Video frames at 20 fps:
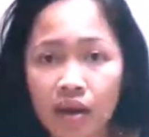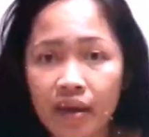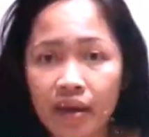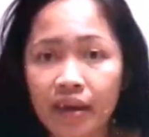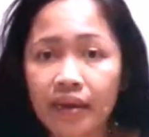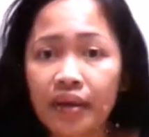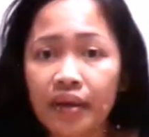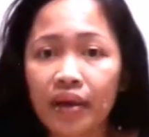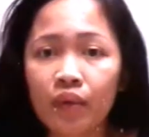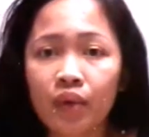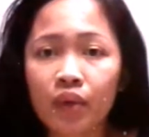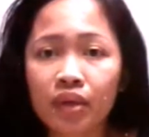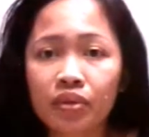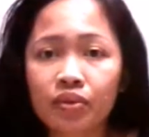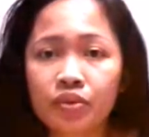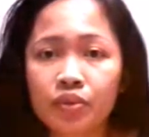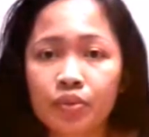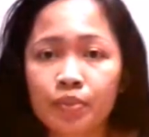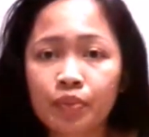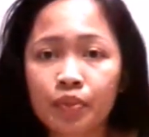and I
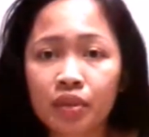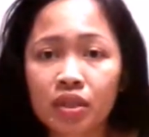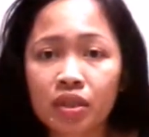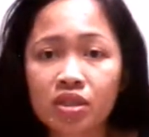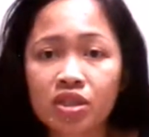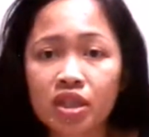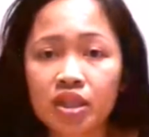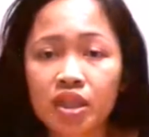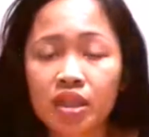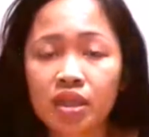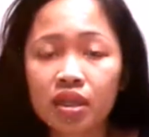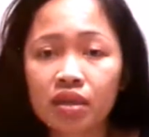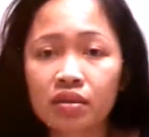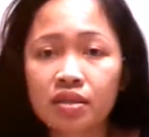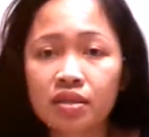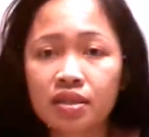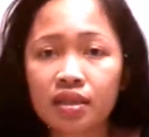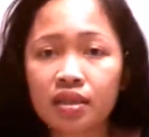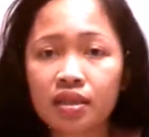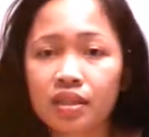want to put the chicken
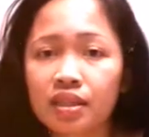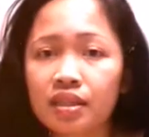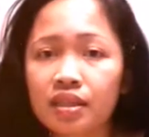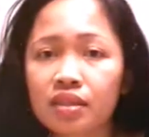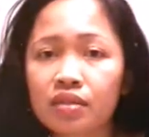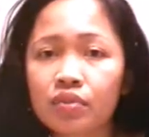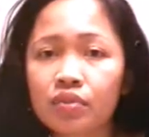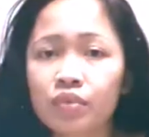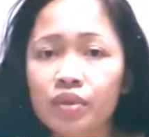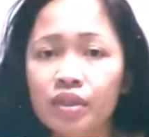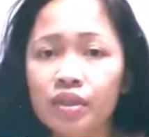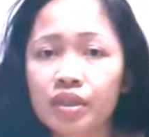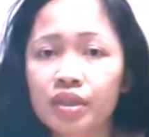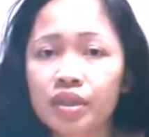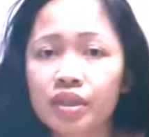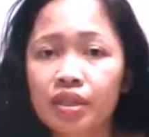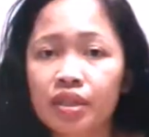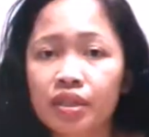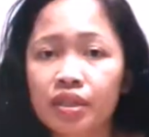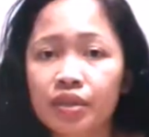outside
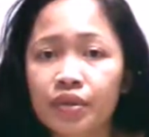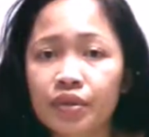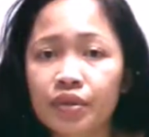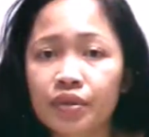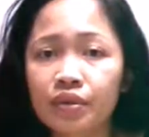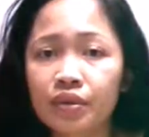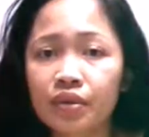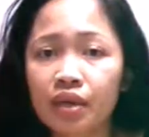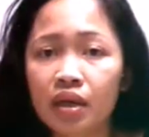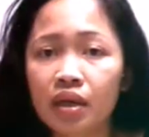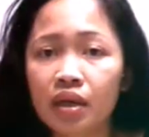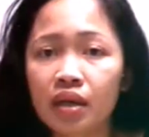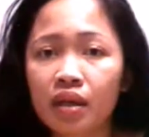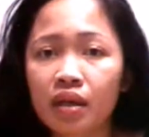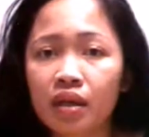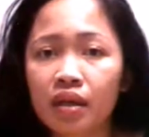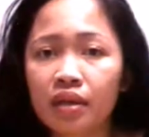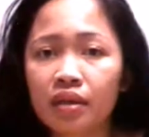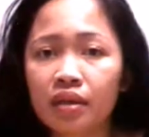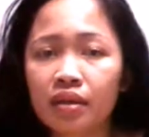where you know
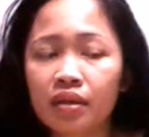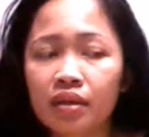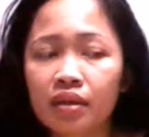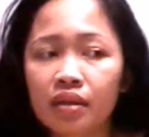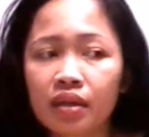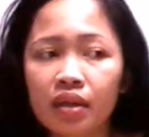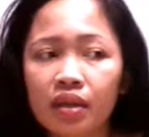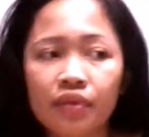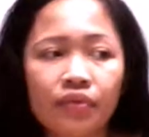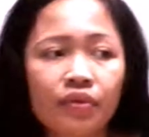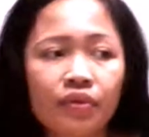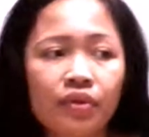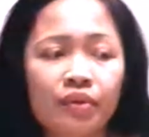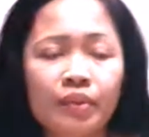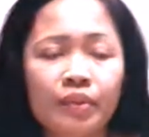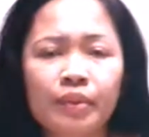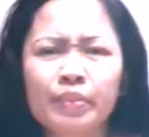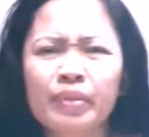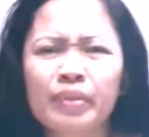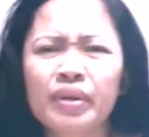I if you
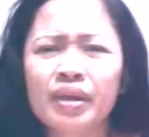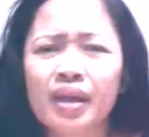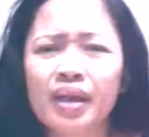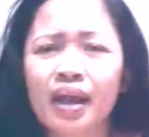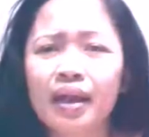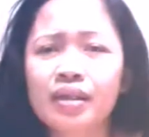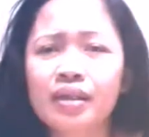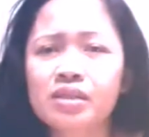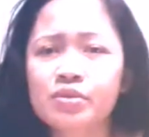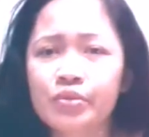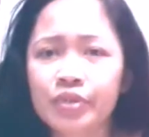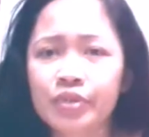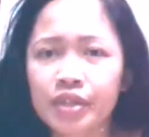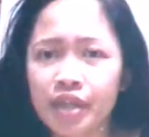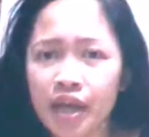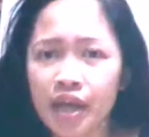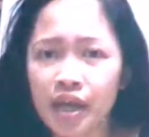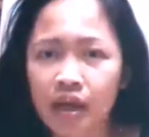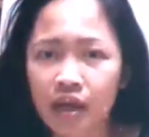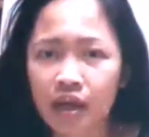remember guys
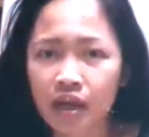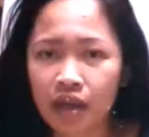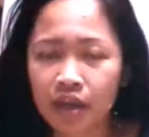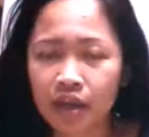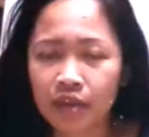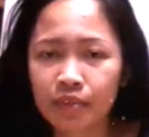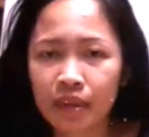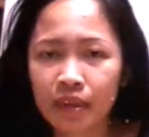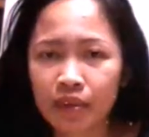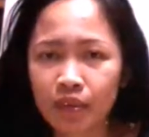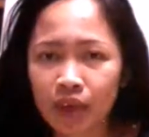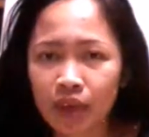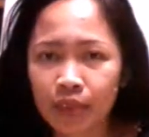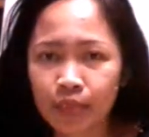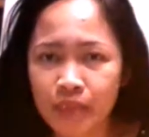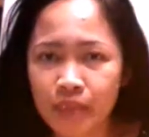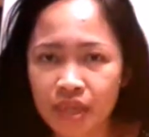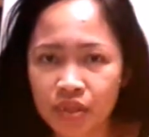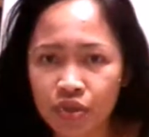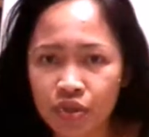where uh, in my
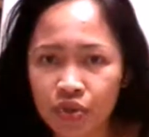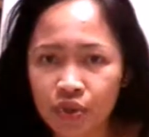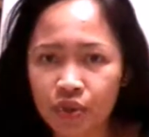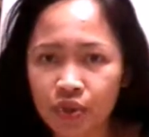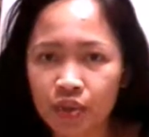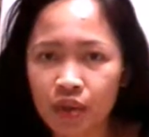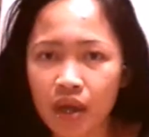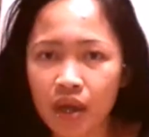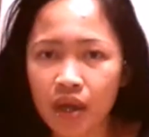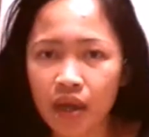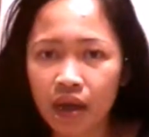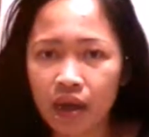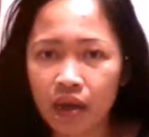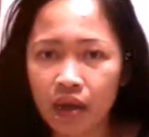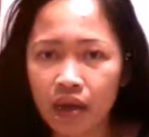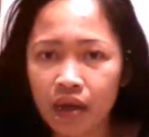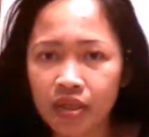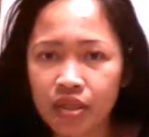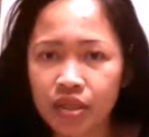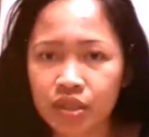one video
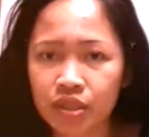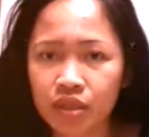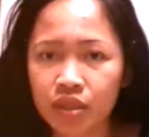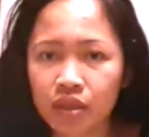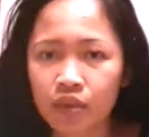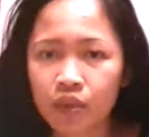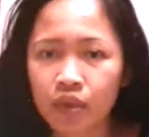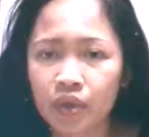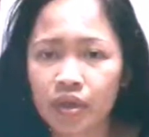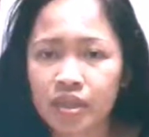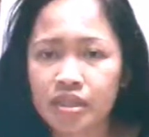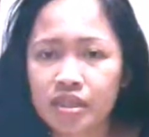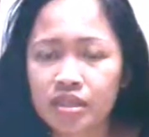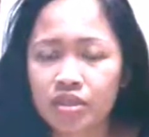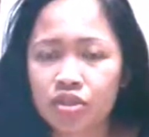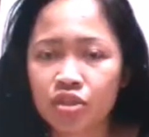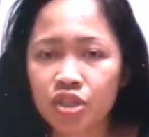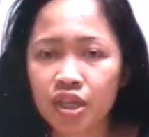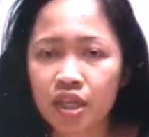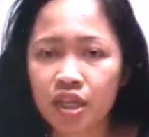uh, I shared where is
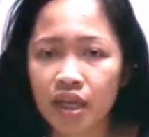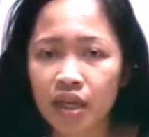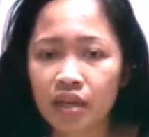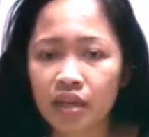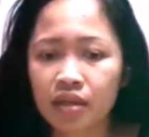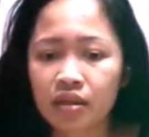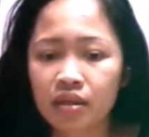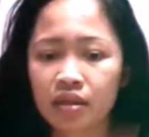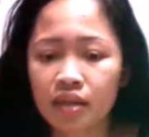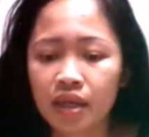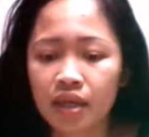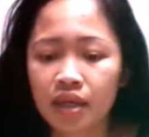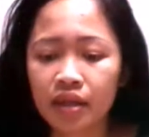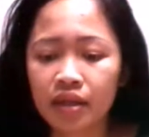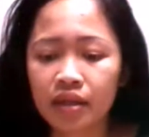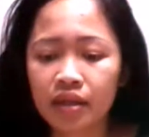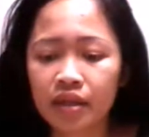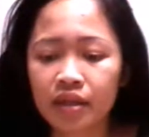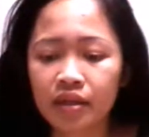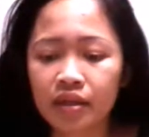the chicken like
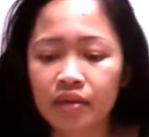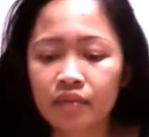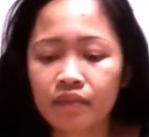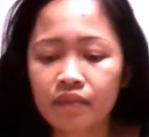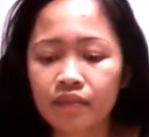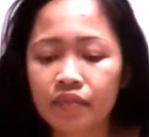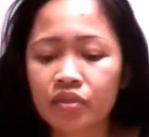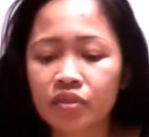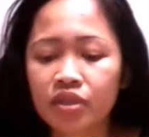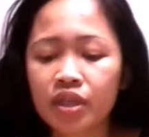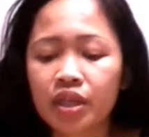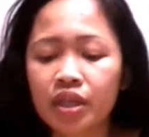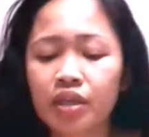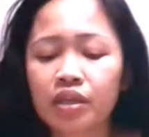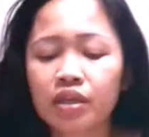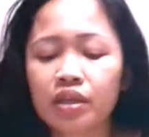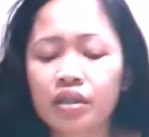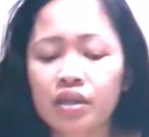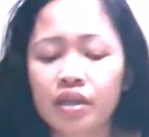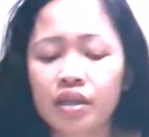in the
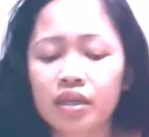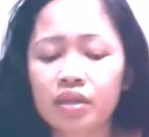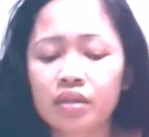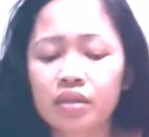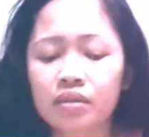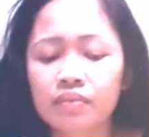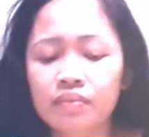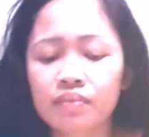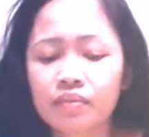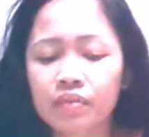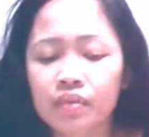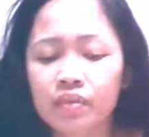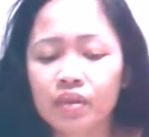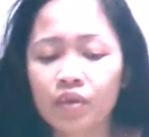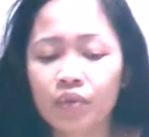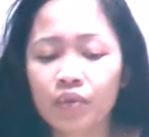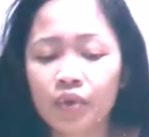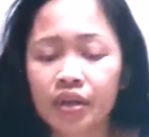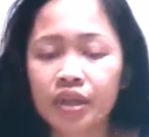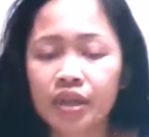chicken yard
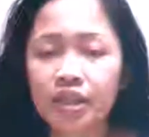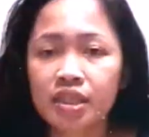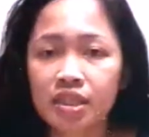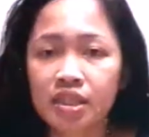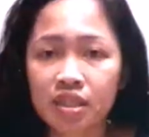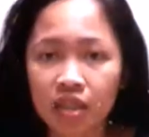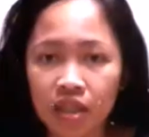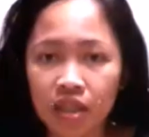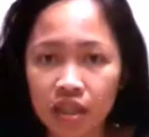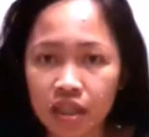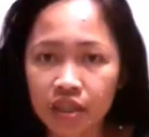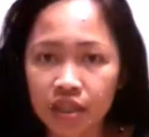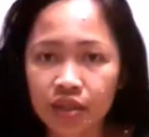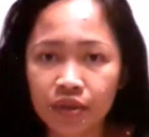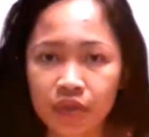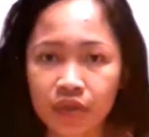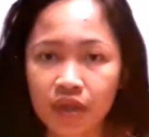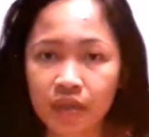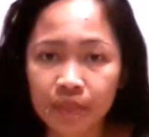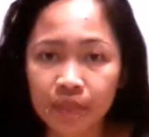where is the
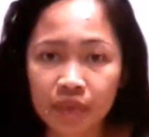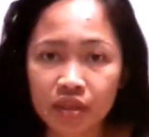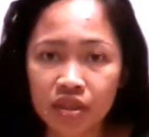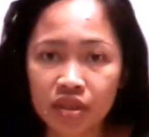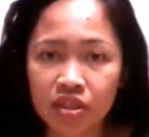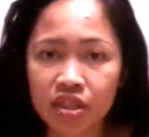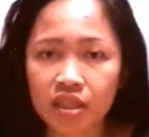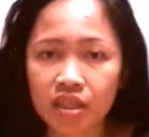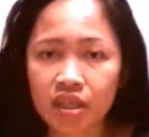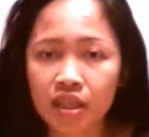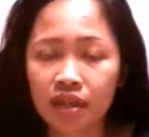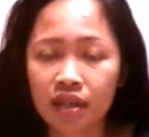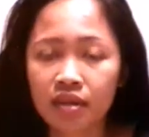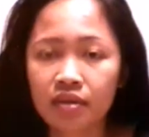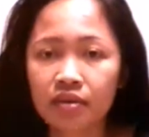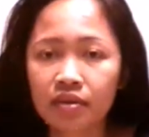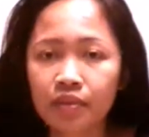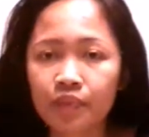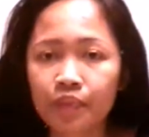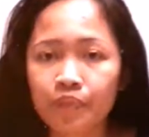you know I put the
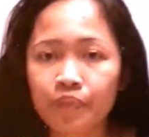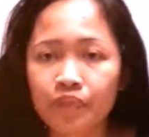chicken